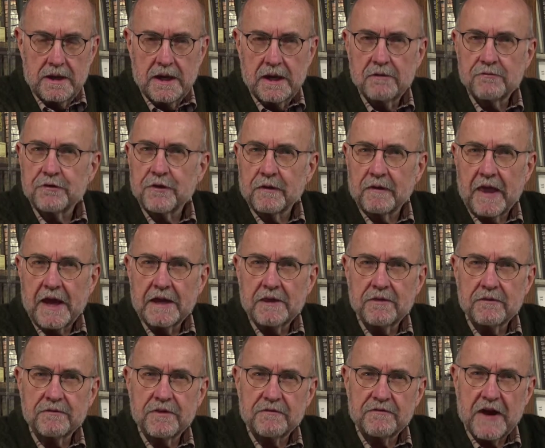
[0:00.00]
If the length
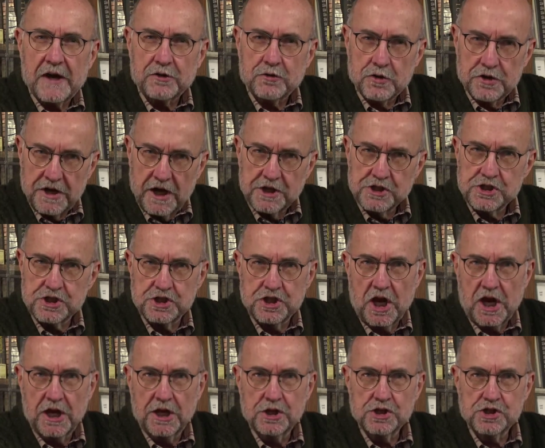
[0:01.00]
of the vector does
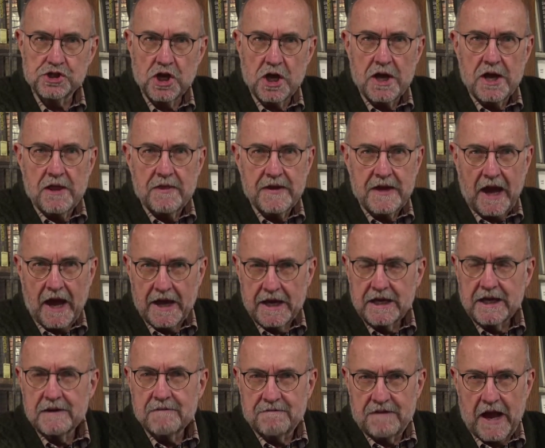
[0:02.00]
change, the
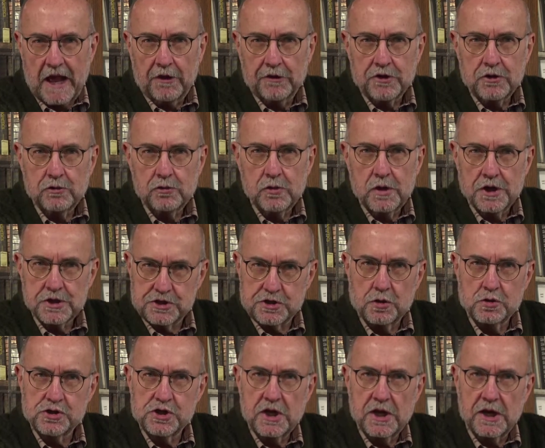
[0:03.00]
eigenvalue
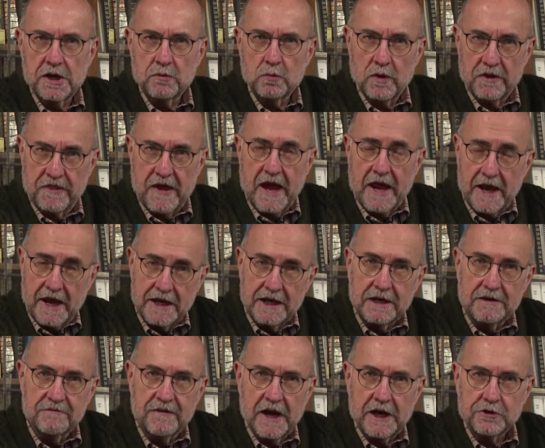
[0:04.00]
associated with that
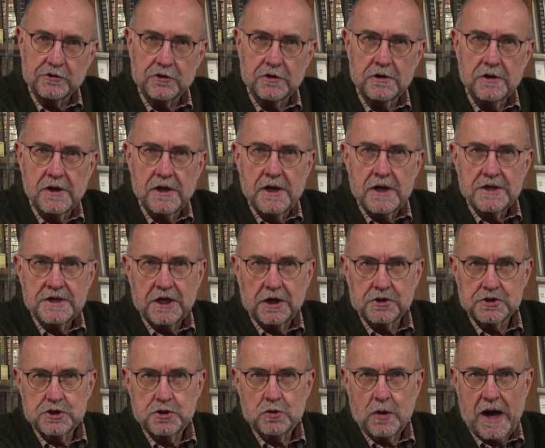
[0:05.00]
eigenvector
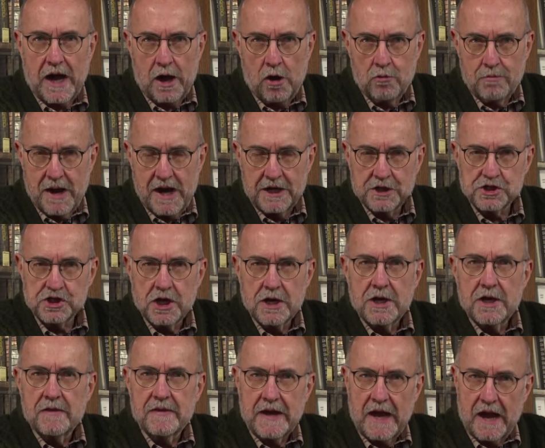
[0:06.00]
tells you how much
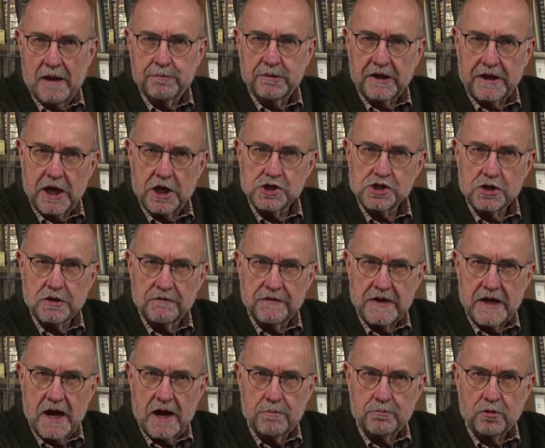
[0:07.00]
the application of the
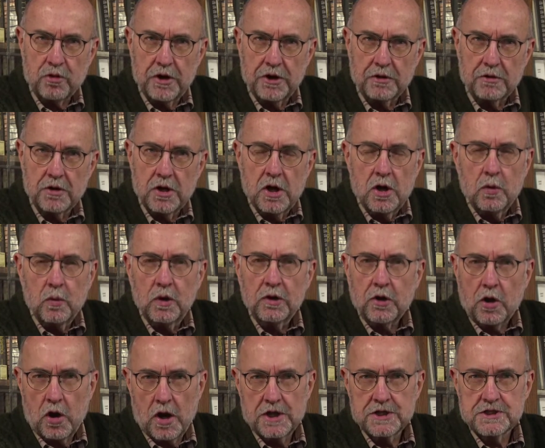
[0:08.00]
operator will
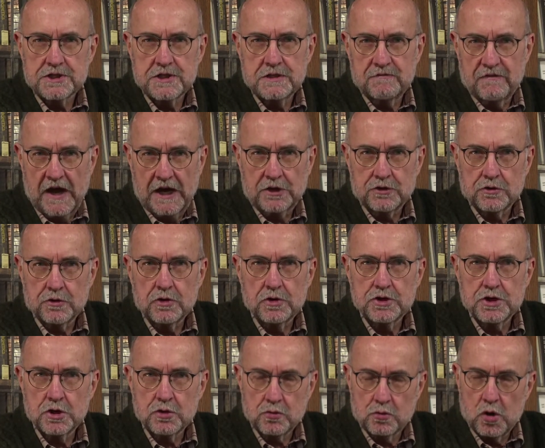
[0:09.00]
cause the vector
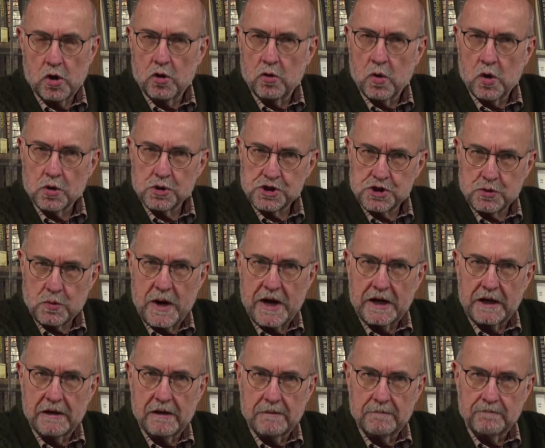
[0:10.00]
to grow or
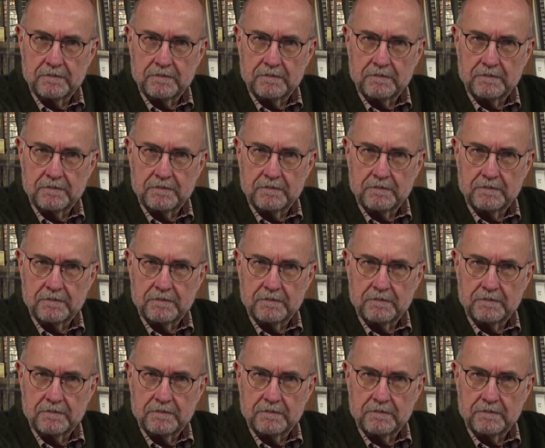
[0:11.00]
shrink.